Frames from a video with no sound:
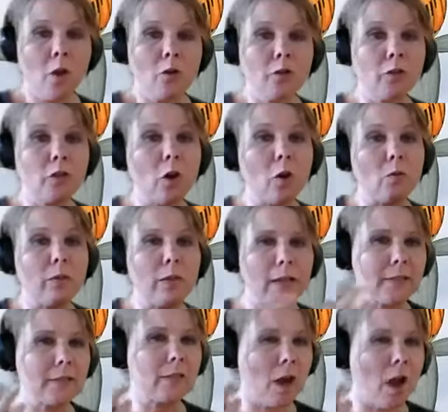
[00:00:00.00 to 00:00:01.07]
So
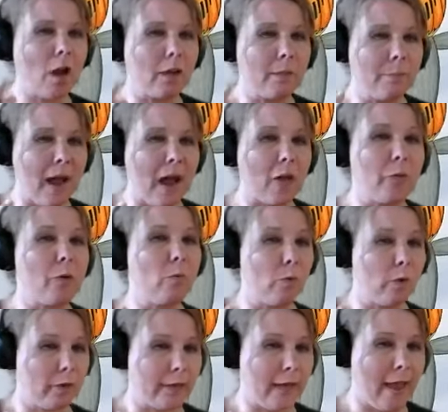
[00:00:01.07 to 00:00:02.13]
let's talk about the
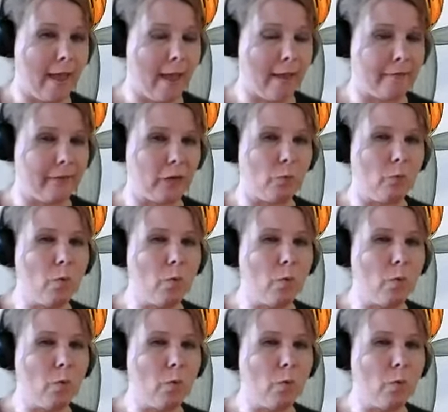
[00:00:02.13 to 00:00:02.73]
word heavy.